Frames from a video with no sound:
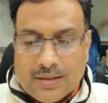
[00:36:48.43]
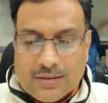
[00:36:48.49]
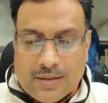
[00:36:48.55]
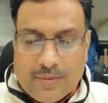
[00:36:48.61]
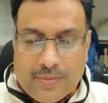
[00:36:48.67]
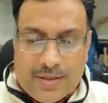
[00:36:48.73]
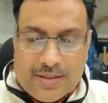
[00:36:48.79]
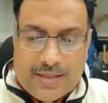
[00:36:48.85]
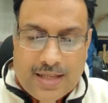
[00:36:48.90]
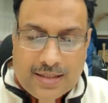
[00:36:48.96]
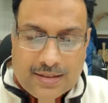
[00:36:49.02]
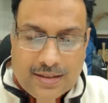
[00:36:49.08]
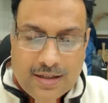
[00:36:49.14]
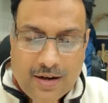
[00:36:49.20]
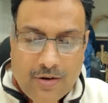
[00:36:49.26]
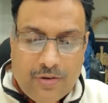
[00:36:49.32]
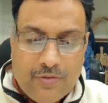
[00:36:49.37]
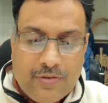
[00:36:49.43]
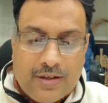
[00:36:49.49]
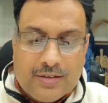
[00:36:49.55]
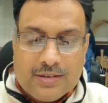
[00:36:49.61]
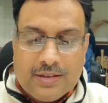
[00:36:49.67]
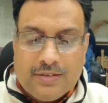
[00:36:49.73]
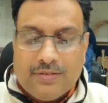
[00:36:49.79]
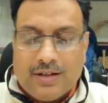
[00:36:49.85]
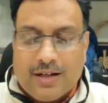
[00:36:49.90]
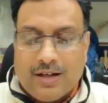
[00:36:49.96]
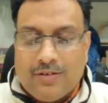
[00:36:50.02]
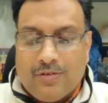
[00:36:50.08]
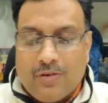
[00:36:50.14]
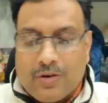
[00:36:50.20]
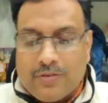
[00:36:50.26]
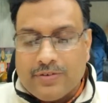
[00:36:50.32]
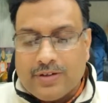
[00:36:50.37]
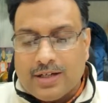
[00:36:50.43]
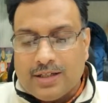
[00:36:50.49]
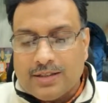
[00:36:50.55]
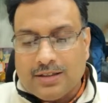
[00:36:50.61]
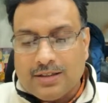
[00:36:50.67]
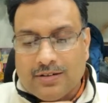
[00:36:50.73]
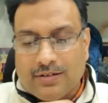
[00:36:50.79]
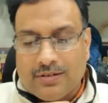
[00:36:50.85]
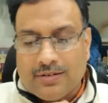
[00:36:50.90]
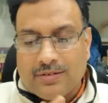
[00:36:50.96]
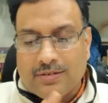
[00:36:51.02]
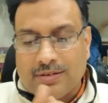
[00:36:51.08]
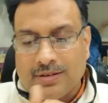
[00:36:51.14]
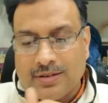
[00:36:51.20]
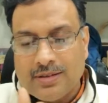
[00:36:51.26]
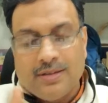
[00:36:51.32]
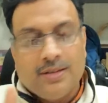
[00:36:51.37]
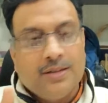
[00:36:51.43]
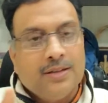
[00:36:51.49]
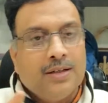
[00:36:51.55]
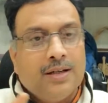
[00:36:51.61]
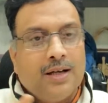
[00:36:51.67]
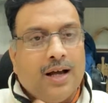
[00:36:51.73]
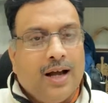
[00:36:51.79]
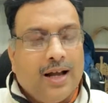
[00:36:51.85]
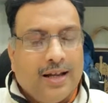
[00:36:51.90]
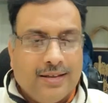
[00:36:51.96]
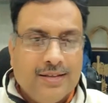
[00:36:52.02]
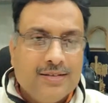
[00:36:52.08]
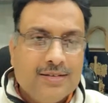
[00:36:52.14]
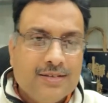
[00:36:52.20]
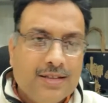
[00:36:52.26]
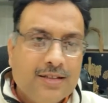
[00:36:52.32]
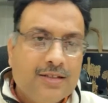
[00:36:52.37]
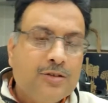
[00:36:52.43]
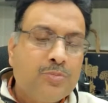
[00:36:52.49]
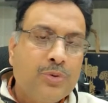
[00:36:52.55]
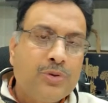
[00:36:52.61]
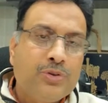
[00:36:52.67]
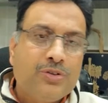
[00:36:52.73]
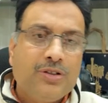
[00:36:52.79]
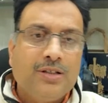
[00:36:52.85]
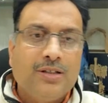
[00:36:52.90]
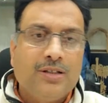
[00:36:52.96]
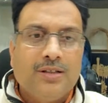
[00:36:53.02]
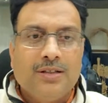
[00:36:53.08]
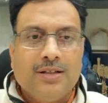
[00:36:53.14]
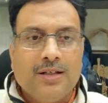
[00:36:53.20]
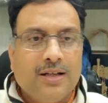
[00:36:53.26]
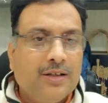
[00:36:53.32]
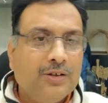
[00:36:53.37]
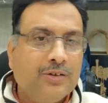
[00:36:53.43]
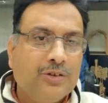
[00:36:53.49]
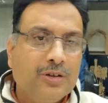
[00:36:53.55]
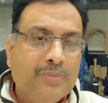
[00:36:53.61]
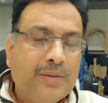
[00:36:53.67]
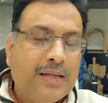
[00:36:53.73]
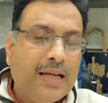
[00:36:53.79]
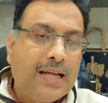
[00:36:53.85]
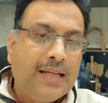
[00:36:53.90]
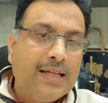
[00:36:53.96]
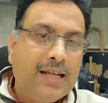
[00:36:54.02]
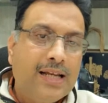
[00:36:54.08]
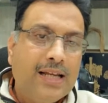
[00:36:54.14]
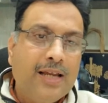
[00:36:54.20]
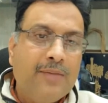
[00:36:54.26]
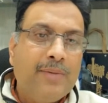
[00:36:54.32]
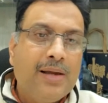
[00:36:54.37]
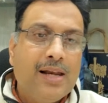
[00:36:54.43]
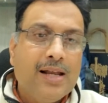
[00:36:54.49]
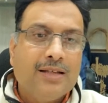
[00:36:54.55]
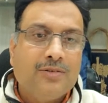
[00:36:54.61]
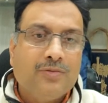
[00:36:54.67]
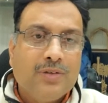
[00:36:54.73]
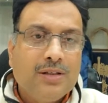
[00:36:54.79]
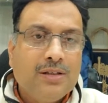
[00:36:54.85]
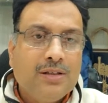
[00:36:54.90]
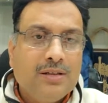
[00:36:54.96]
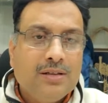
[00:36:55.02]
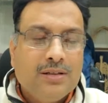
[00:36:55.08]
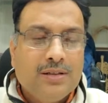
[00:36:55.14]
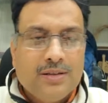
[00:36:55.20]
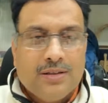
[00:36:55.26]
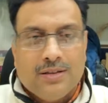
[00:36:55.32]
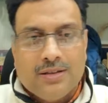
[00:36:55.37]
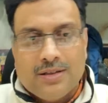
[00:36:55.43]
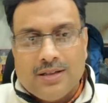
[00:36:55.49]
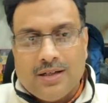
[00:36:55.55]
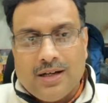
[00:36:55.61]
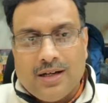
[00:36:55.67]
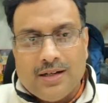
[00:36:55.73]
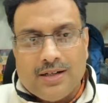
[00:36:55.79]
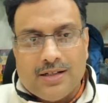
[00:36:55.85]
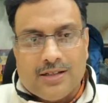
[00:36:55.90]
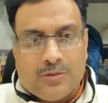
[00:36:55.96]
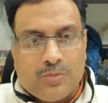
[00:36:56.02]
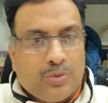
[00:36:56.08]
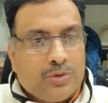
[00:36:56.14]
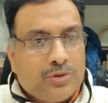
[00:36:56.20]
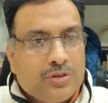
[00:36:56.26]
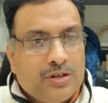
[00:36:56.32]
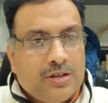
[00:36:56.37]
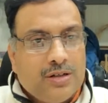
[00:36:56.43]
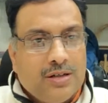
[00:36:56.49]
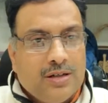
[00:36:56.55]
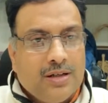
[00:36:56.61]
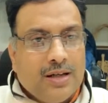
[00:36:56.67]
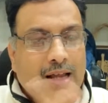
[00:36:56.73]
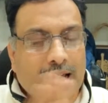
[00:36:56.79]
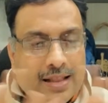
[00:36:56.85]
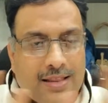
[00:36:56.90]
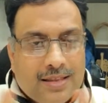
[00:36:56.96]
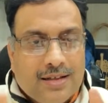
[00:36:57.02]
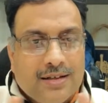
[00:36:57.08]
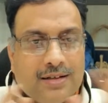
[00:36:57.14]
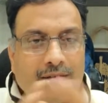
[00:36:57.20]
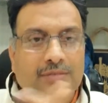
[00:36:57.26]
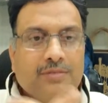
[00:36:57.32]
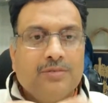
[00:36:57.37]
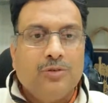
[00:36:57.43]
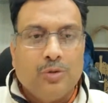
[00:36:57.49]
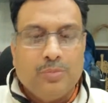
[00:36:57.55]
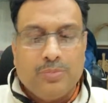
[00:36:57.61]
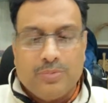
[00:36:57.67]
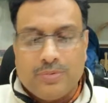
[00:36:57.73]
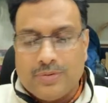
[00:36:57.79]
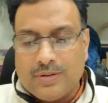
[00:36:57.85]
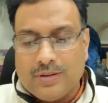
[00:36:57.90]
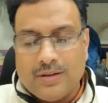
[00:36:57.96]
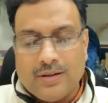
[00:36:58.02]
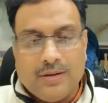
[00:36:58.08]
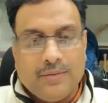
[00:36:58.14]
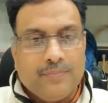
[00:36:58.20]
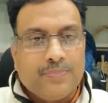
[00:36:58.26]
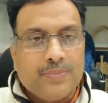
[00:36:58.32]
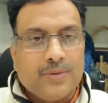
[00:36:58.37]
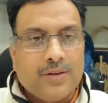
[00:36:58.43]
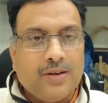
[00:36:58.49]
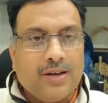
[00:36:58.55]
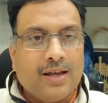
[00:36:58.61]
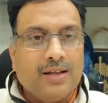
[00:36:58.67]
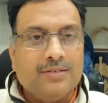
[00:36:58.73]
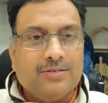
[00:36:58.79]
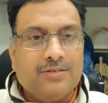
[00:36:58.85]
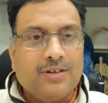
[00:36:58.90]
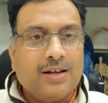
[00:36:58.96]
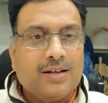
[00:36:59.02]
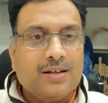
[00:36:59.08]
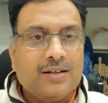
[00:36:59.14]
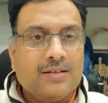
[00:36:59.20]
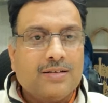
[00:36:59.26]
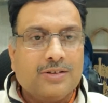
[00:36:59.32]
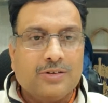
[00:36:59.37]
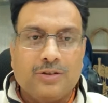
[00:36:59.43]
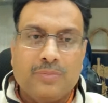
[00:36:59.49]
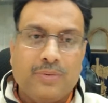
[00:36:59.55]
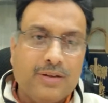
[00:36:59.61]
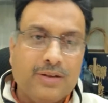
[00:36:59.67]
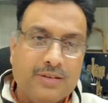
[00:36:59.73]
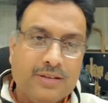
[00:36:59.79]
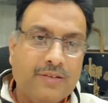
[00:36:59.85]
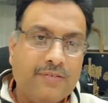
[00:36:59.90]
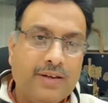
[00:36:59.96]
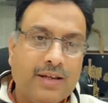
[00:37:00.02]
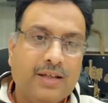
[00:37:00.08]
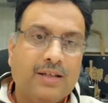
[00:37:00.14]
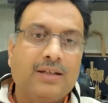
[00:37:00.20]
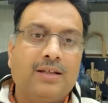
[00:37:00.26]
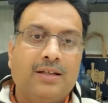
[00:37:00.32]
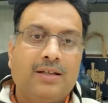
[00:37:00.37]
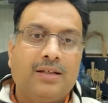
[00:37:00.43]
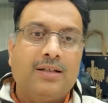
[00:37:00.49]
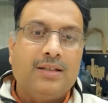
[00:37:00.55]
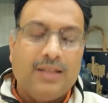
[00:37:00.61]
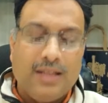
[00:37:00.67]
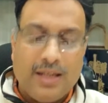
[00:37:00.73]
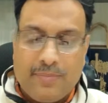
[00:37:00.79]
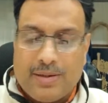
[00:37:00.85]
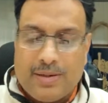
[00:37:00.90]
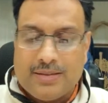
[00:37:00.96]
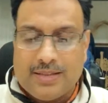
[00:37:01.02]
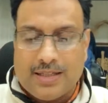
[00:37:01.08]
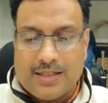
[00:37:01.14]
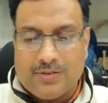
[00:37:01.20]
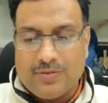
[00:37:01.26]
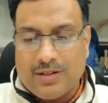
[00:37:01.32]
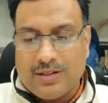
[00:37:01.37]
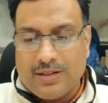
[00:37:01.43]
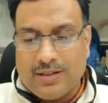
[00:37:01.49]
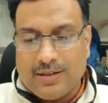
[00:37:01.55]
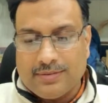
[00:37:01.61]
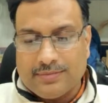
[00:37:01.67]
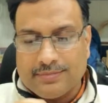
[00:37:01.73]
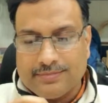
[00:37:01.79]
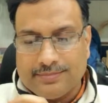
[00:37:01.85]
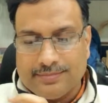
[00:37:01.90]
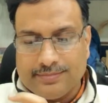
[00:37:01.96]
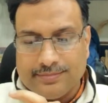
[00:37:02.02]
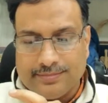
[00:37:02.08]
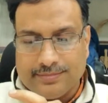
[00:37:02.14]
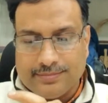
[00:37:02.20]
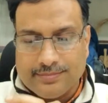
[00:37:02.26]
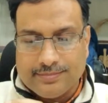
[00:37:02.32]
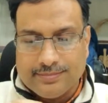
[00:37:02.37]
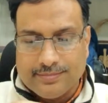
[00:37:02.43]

Somebody is asking, how do we receive the notification? It is posted. You should be getting an email as well. It is posted in the group. You can check it. You should be receiving emails as well. Yeah. Mm-hmm.